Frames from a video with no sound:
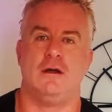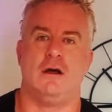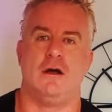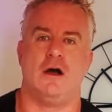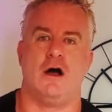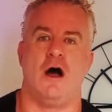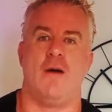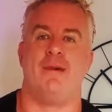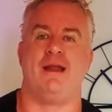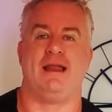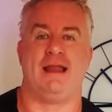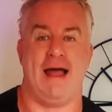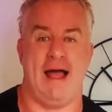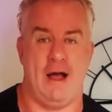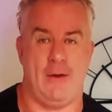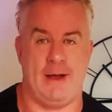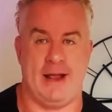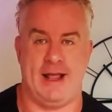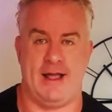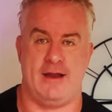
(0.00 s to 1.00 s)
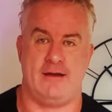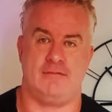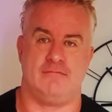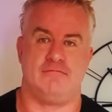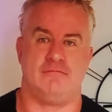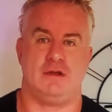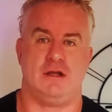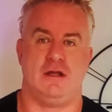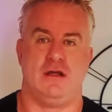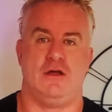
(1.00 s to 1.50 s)
I'm allowing it,
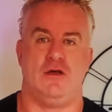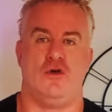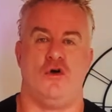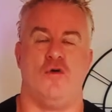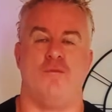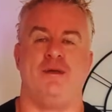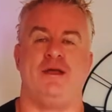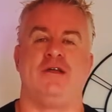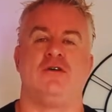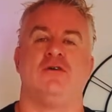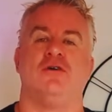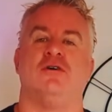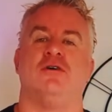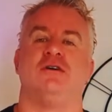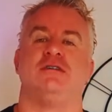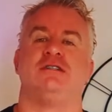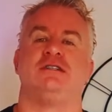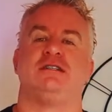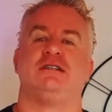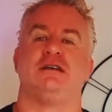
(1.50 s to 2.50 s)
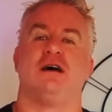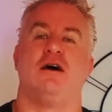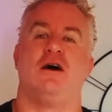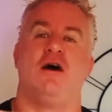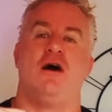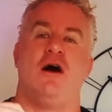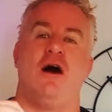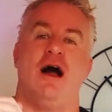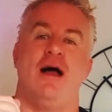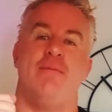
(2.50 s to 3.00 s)
or because
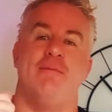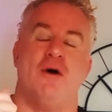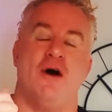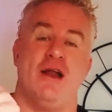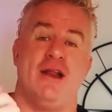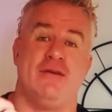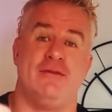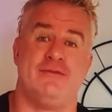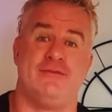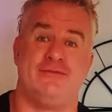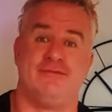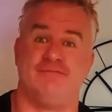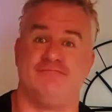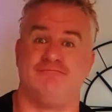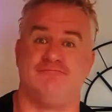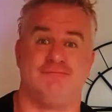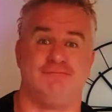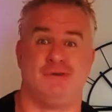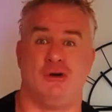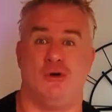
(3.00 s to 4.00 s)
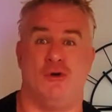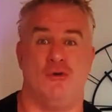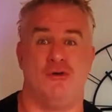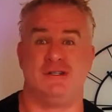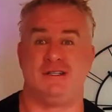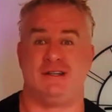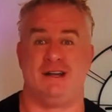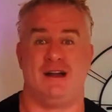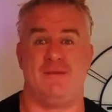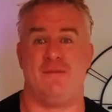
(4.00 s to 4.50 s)
I might have
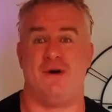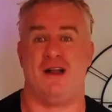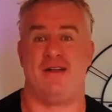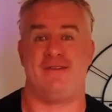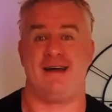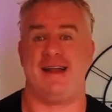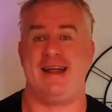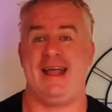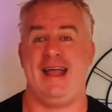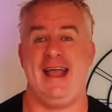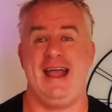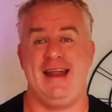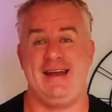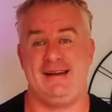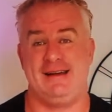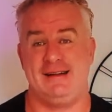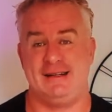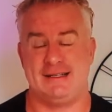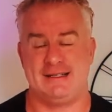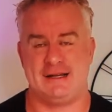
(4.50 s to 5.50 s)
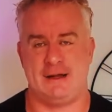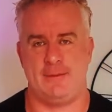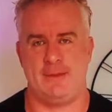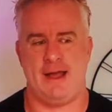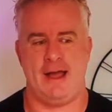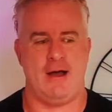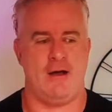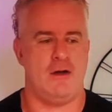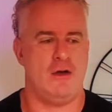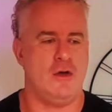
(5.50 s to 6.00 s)
caused it. I might have had a hand in it
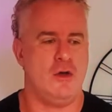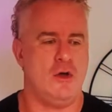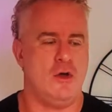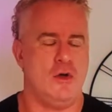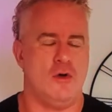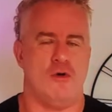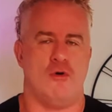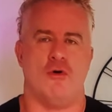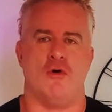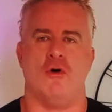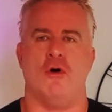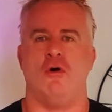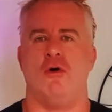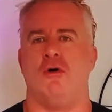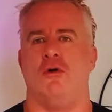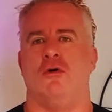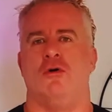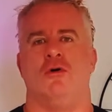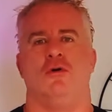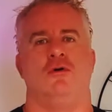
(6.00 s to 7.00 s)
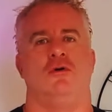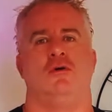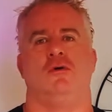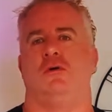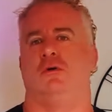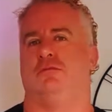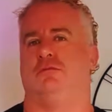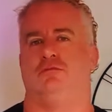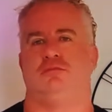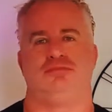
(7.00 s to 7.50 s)
somehow, or
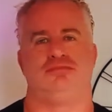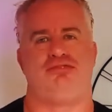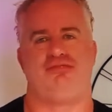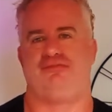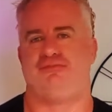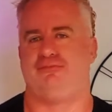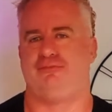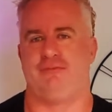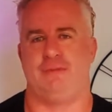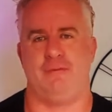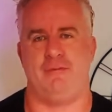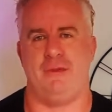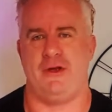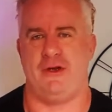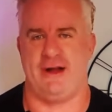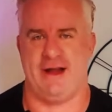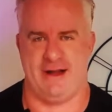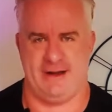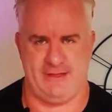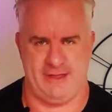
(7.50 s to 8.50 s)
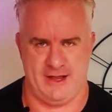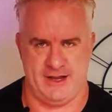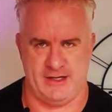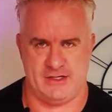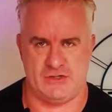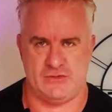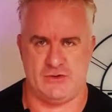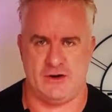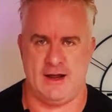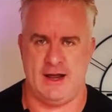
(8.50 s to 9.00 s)
a myriad
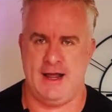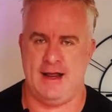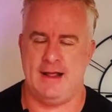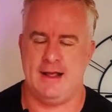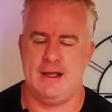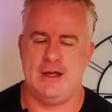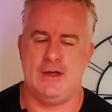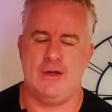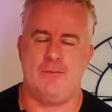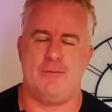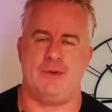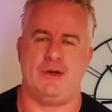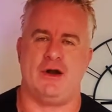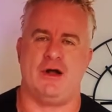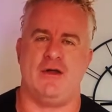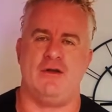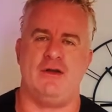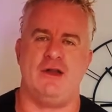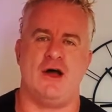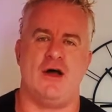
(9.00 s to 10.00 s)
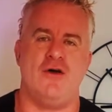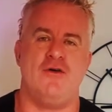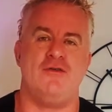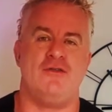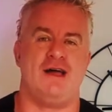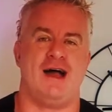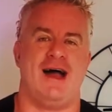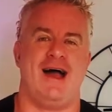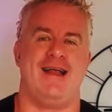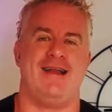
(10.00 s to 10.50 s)
things, right? But I know
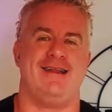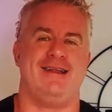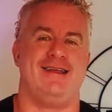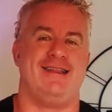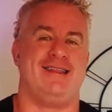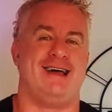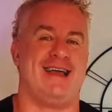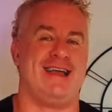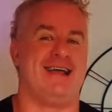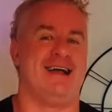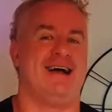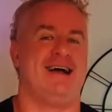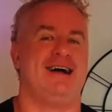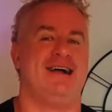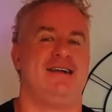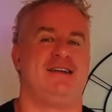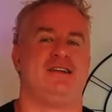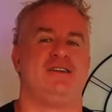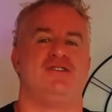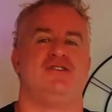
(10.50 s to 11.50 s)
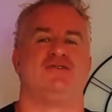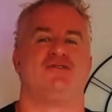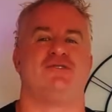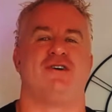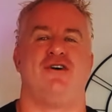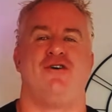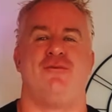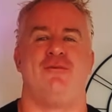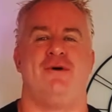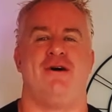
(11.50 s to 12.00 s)
that they can't
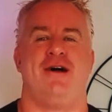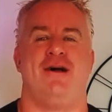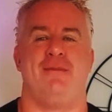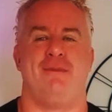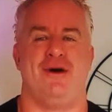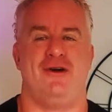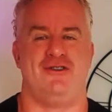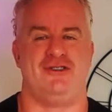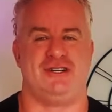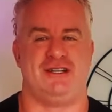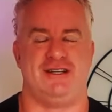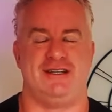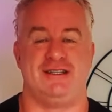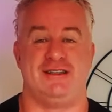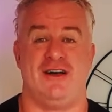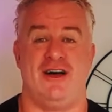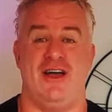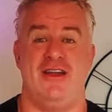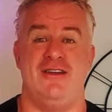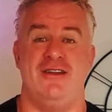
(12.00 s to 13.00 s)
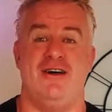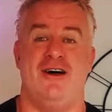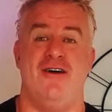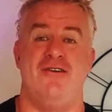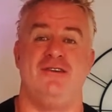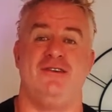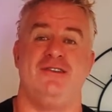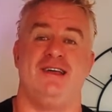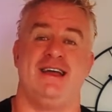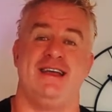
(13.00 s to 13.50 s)
control my emotions. I know
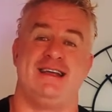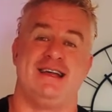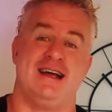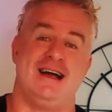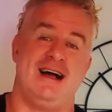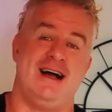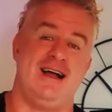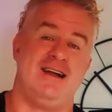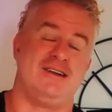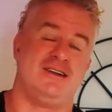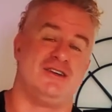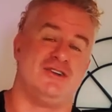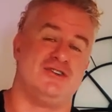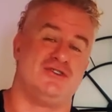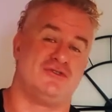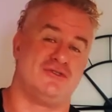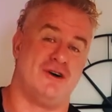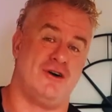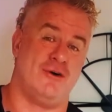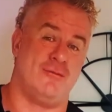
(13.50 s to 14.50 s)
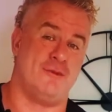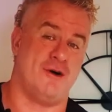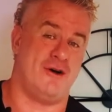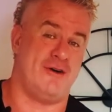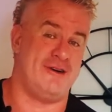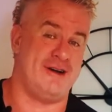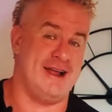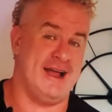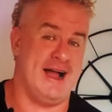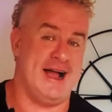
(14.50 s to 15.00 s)
that they can't control my
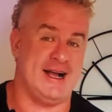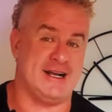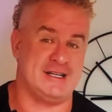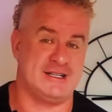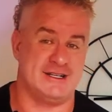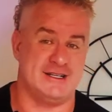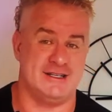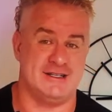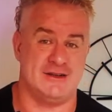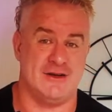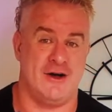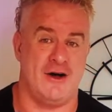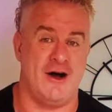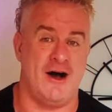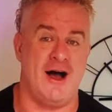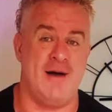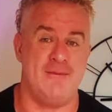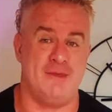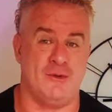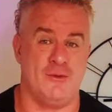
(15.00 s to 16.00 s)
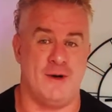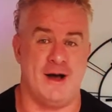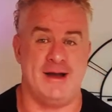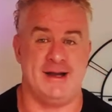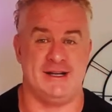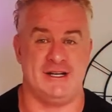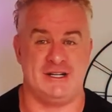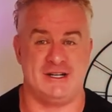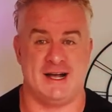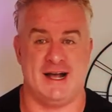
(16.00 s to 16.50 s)
reactions. I'm the one
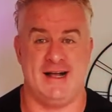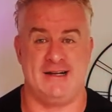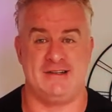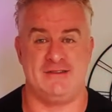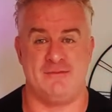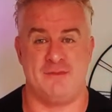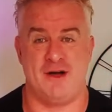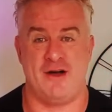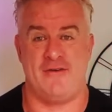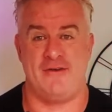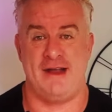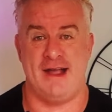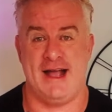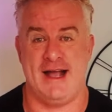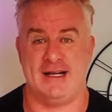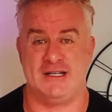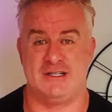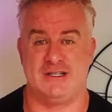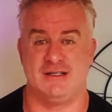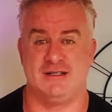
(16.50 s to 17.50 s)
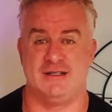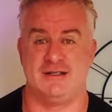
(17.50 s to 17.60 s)
in charge of my reactions.